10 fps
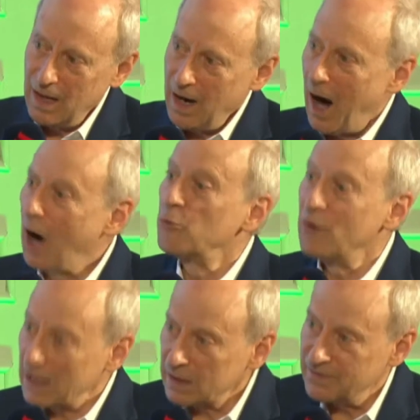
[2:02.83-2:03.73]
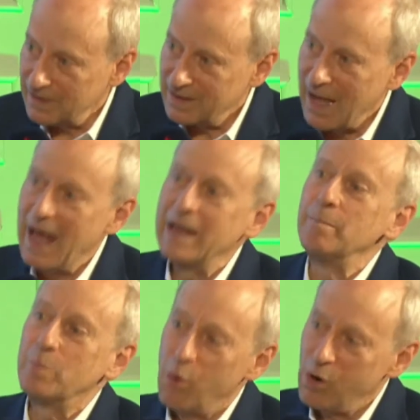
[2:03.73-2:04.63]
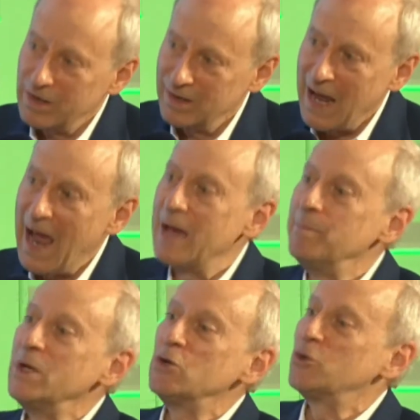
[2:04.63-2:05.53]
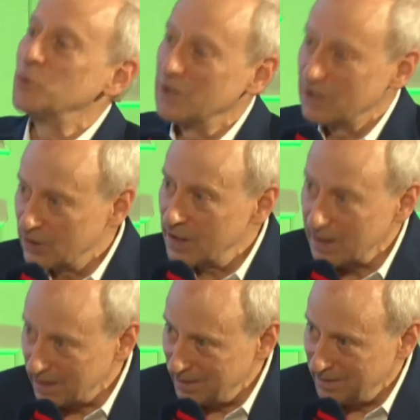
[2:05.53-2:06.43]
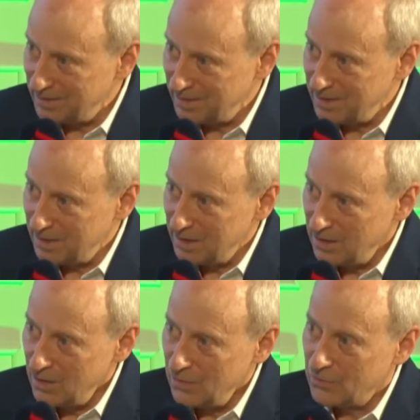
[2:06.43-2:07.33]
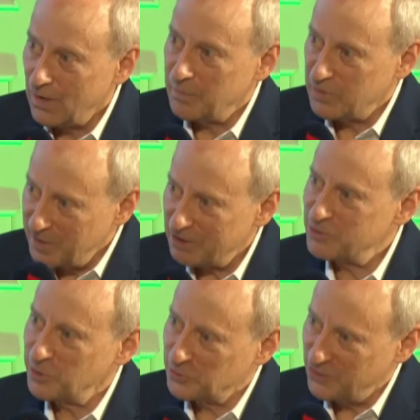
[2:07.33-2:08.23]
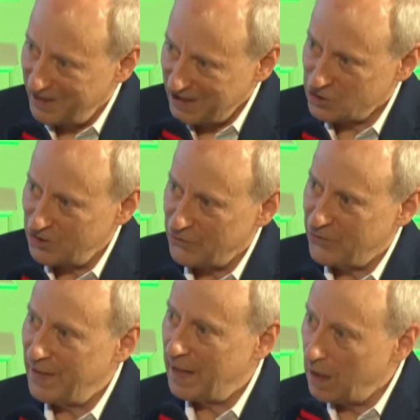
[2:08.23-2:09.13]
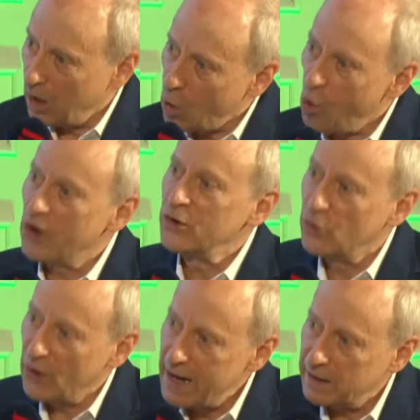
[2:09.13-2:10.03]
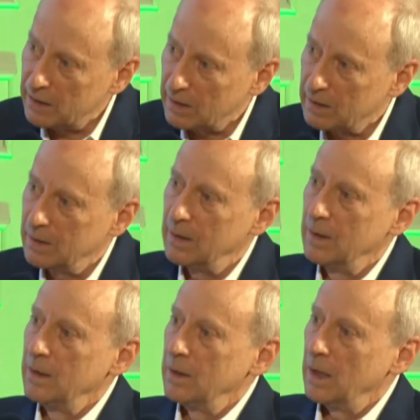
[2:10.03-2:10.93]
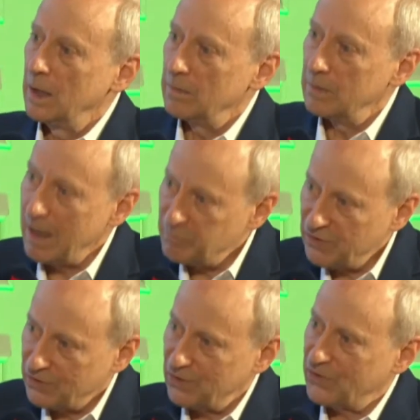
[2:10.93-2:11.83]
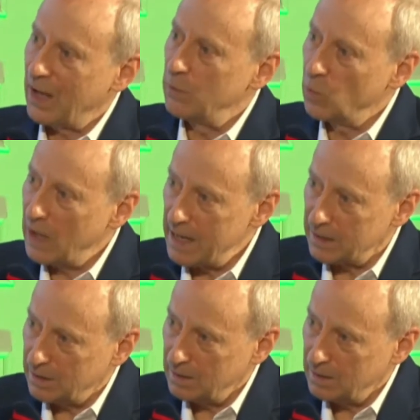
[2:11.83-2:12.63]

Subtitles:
are relevant and important, and mutual learning from spiritual traditions that accord greater emphasis and weight